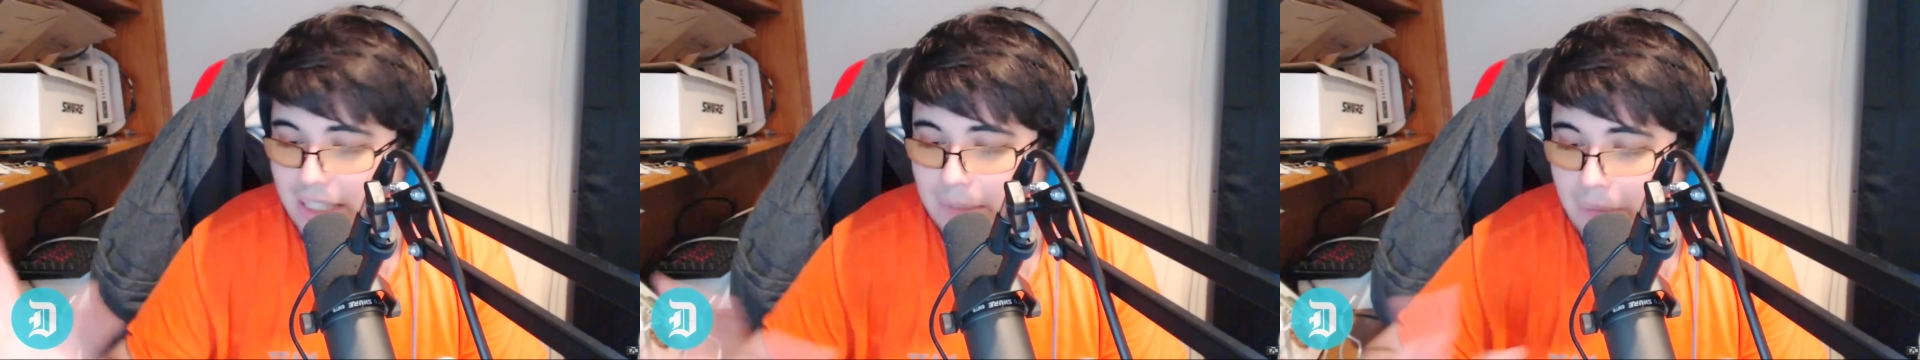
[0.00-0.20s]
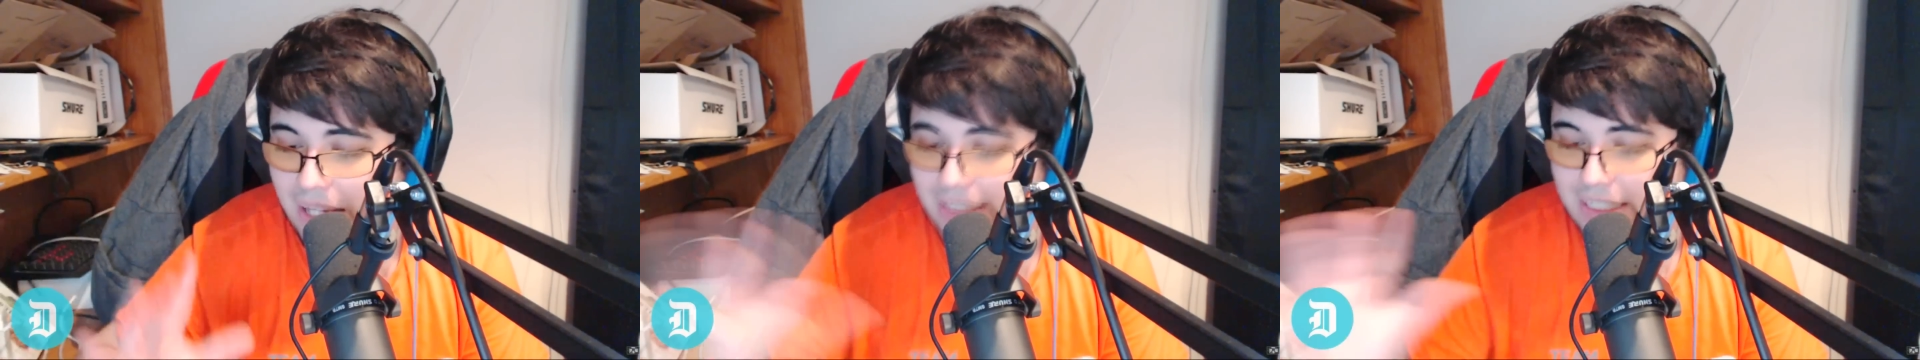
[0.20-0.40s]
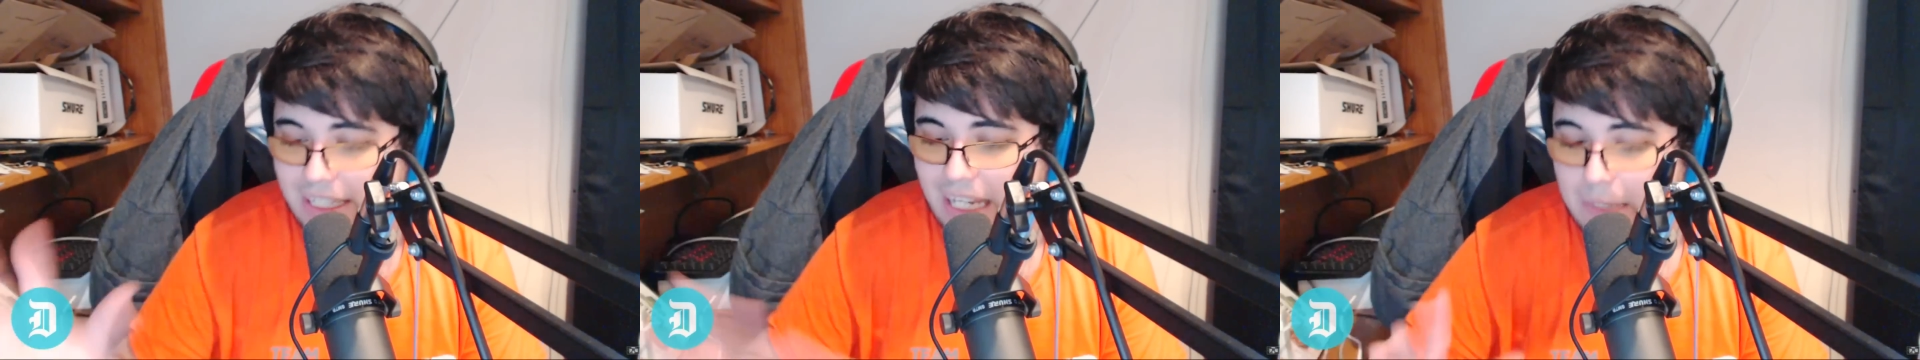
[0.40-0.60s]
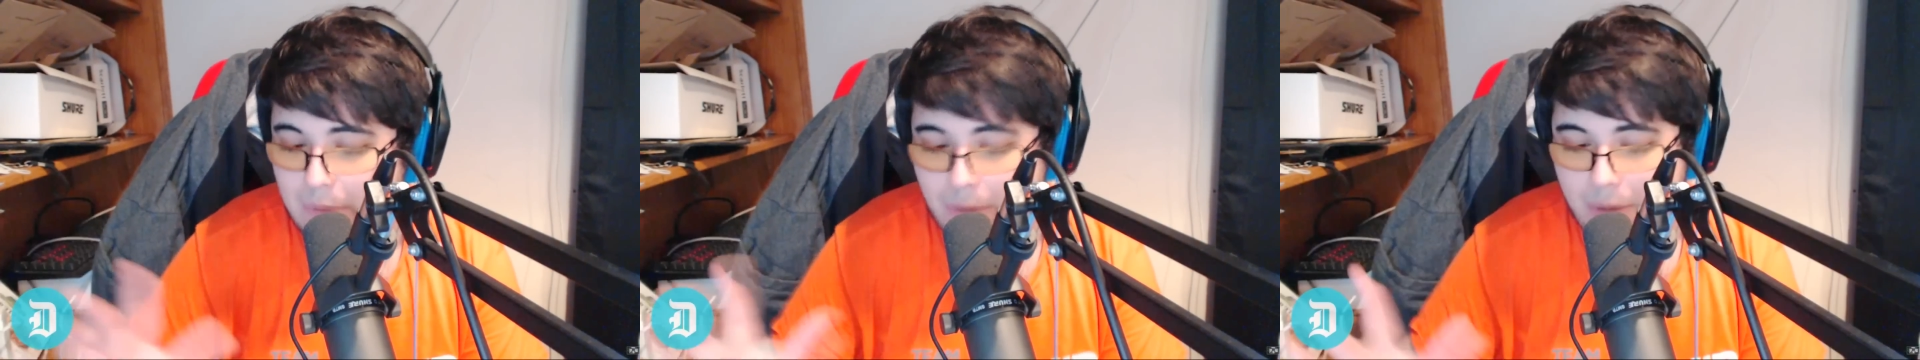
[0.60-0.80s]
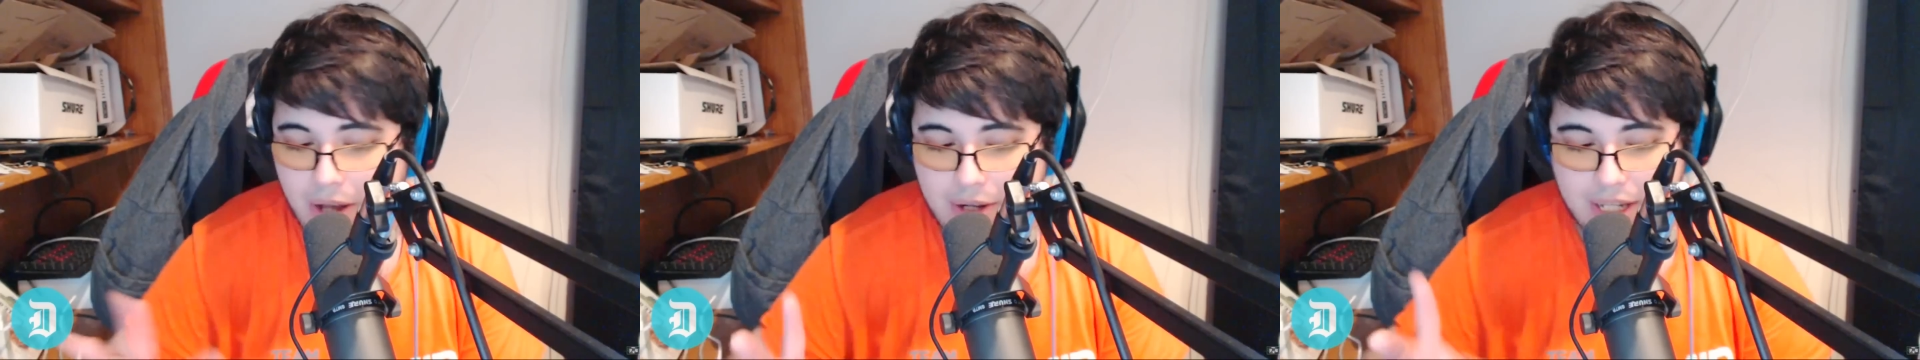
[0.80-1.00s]
make the game
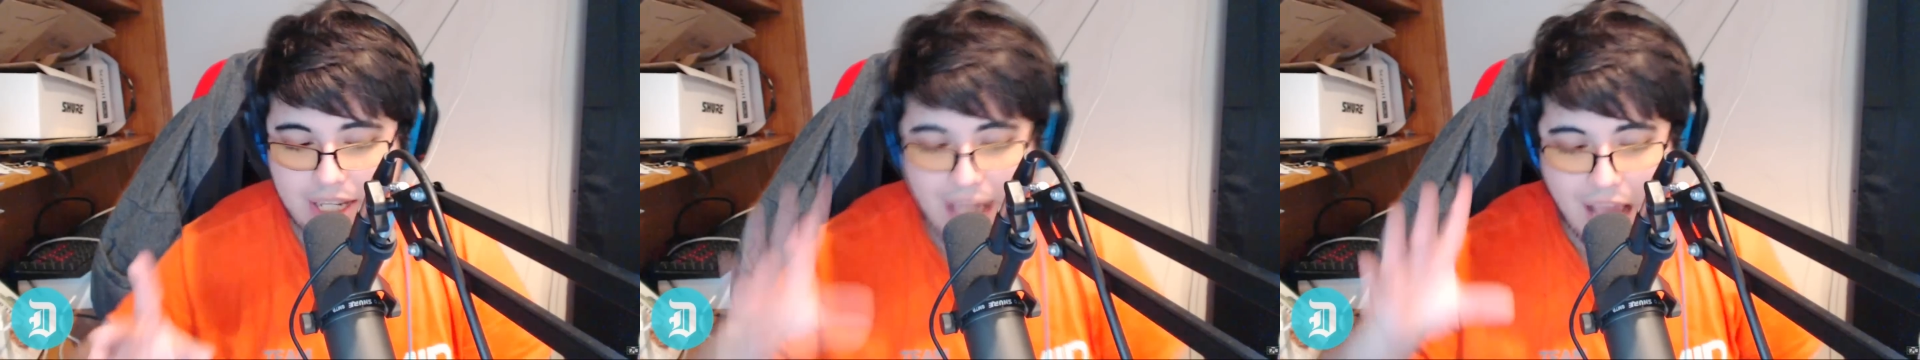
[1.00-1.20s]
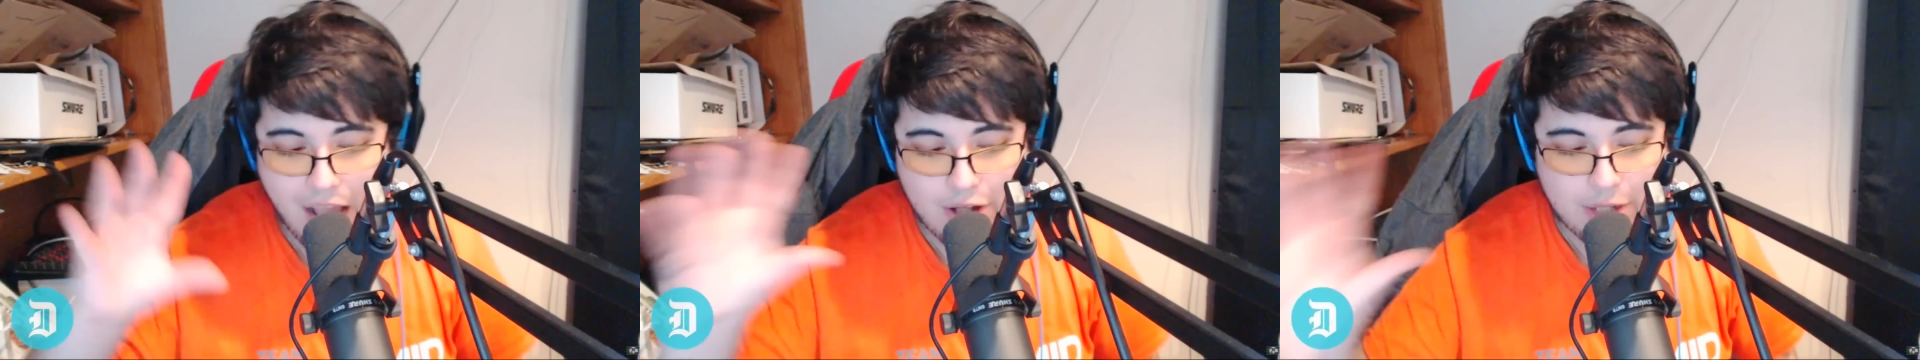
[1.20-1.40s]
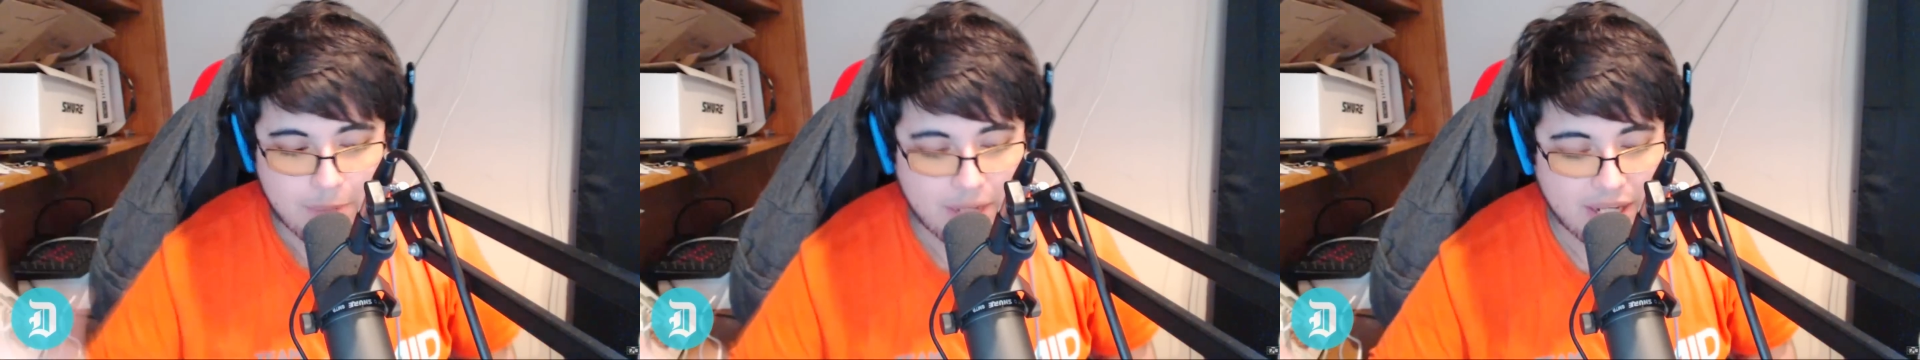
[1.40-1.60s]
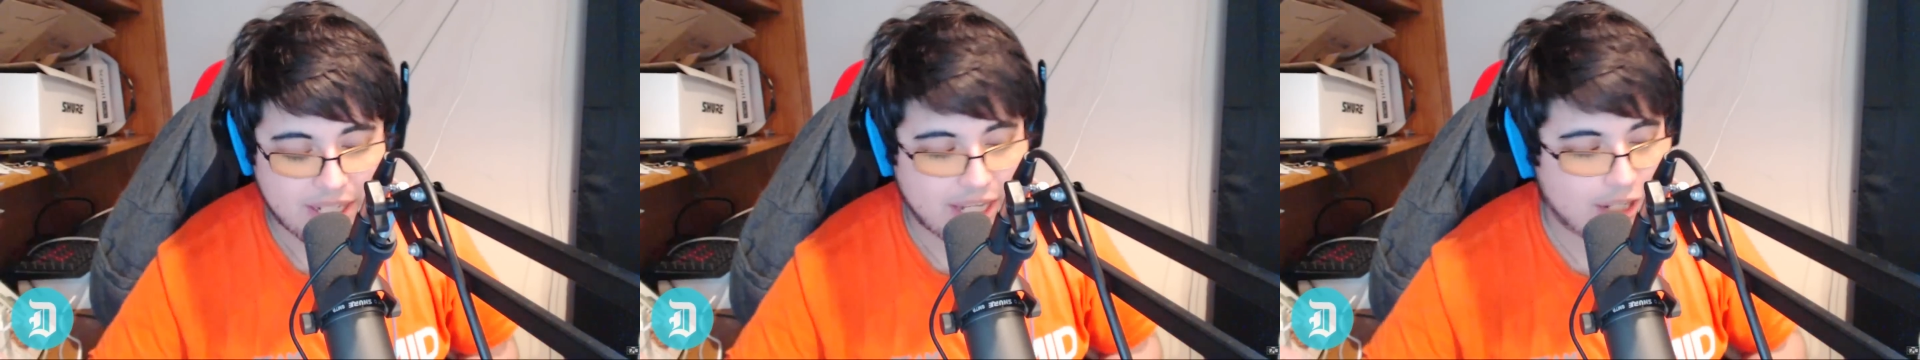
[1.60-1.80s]
about counter picking